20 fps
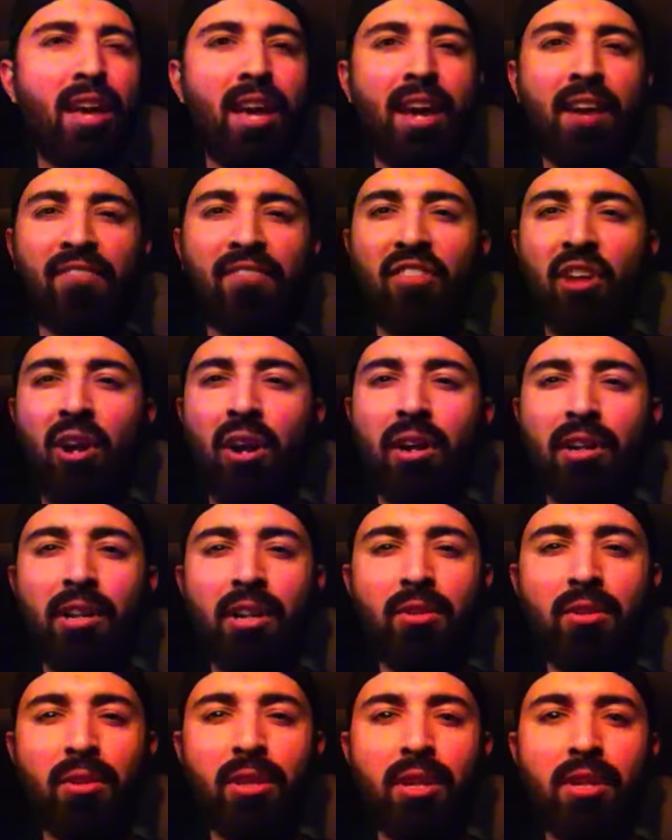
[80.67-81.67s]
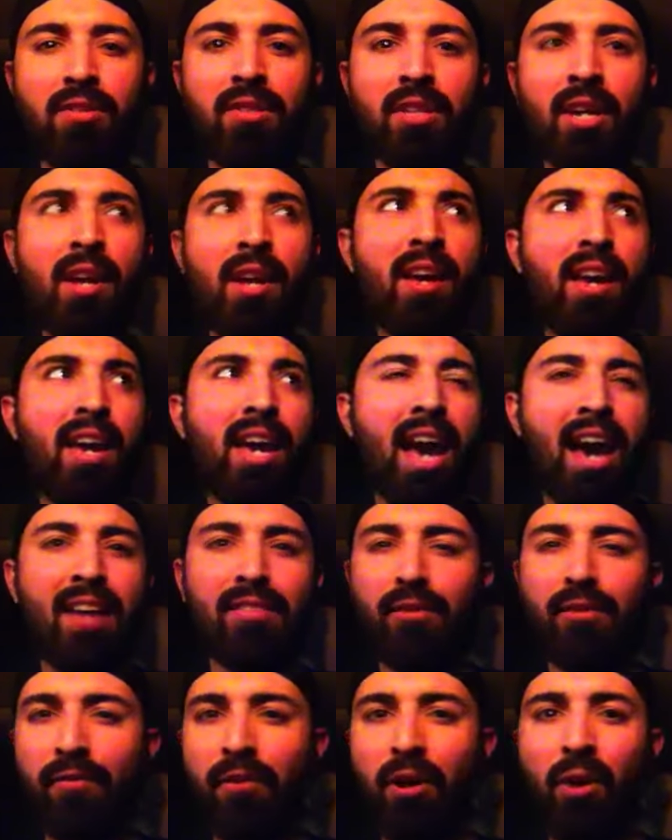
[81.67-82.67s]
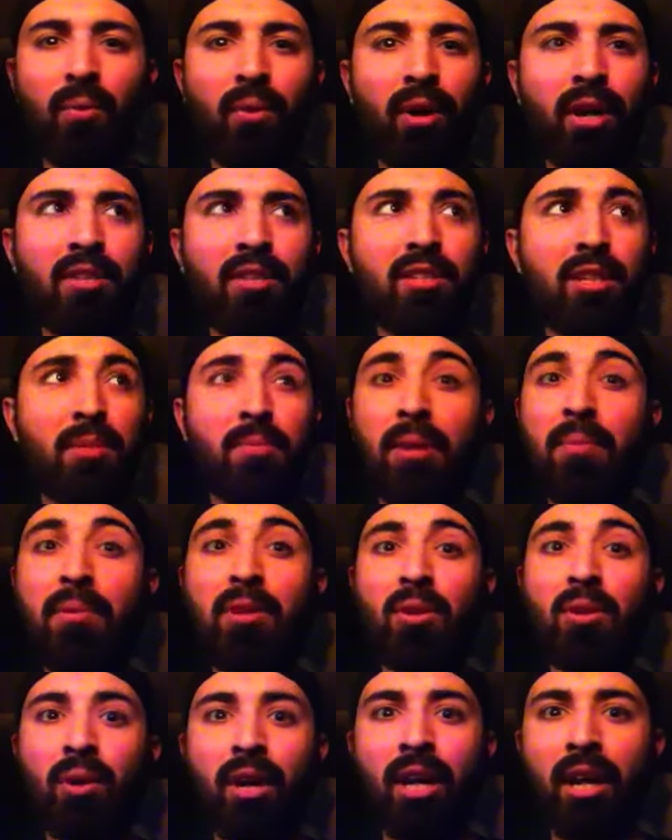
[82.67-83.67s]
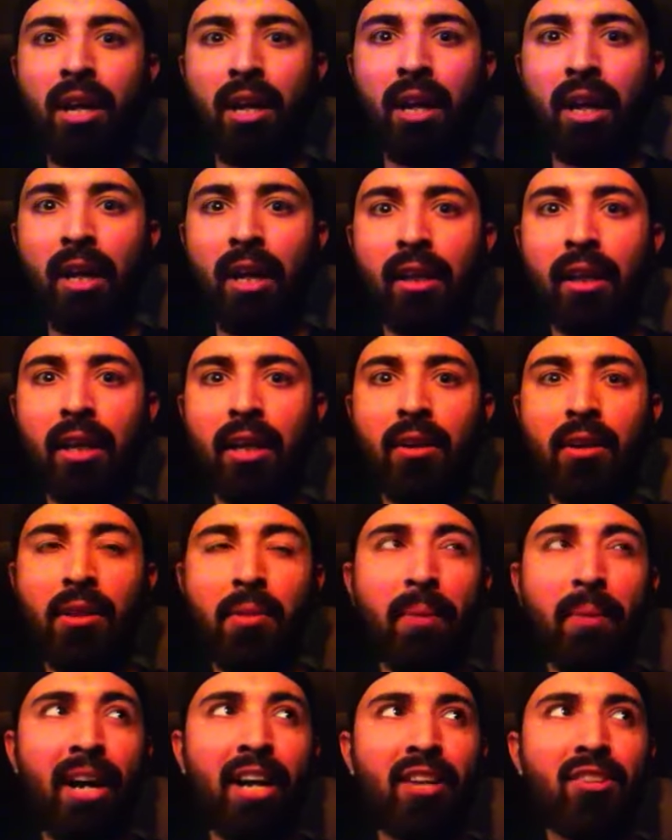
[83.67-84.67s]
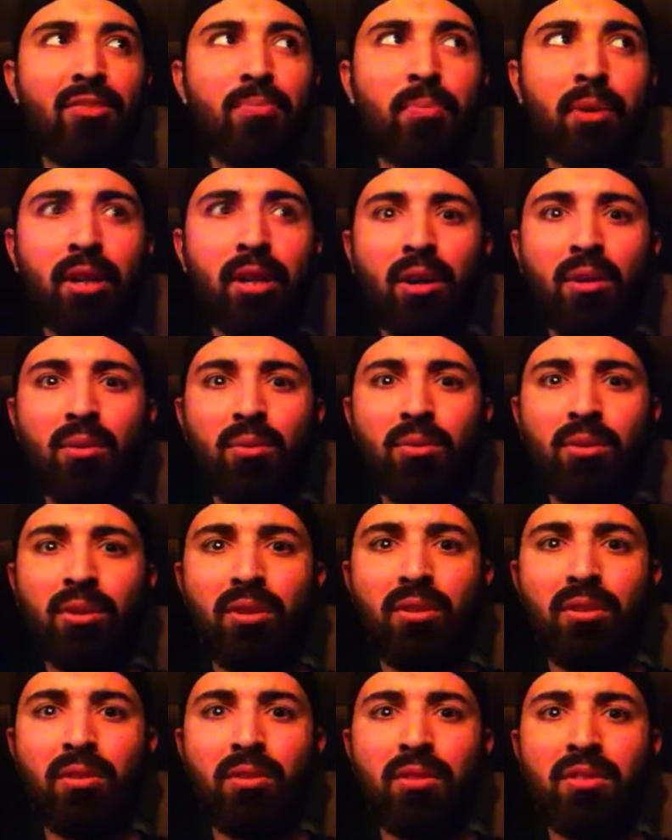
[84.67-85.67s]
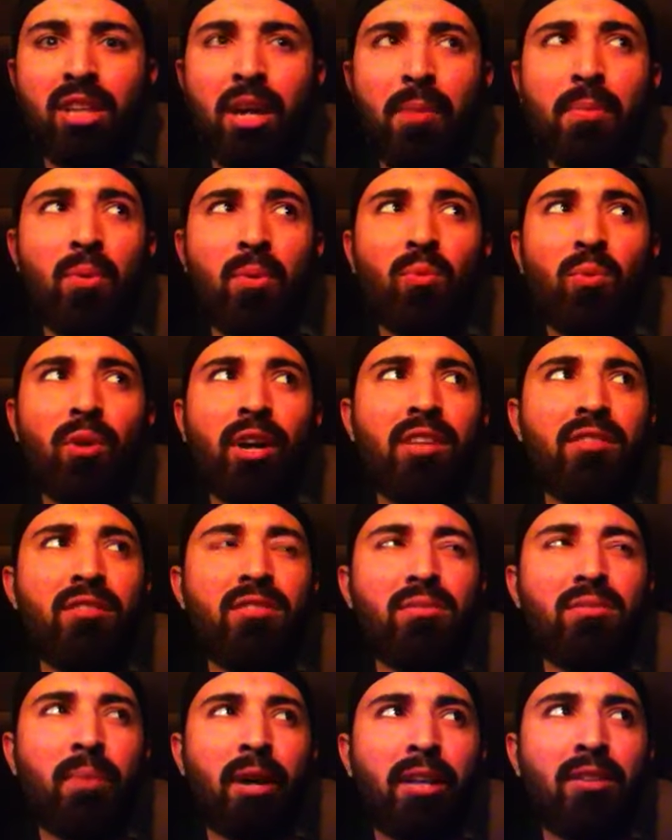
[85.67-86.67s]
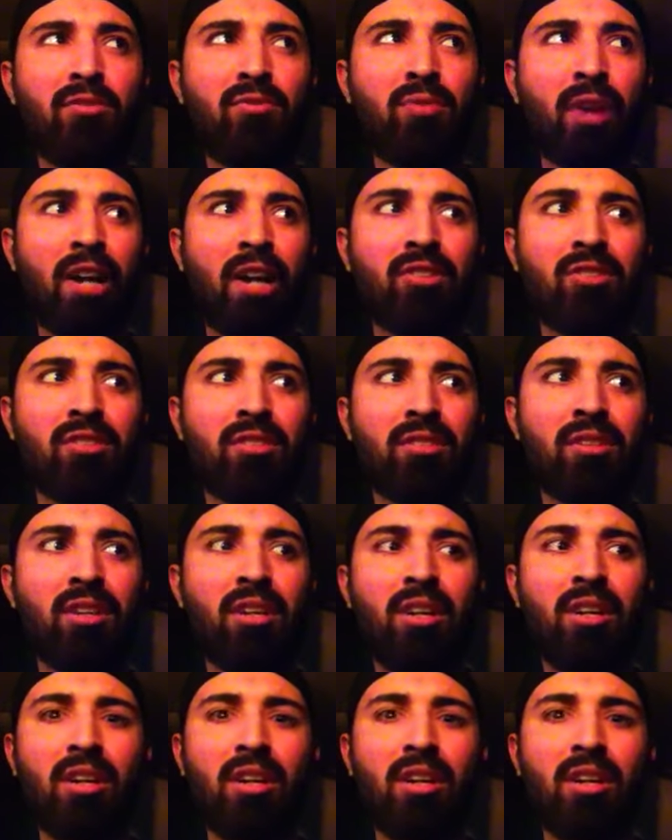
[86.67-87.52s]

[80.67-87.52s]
if they are going to do this, it has to fail once, and maybe they'll get it again later in the match. But no, Sabin wins by distraction.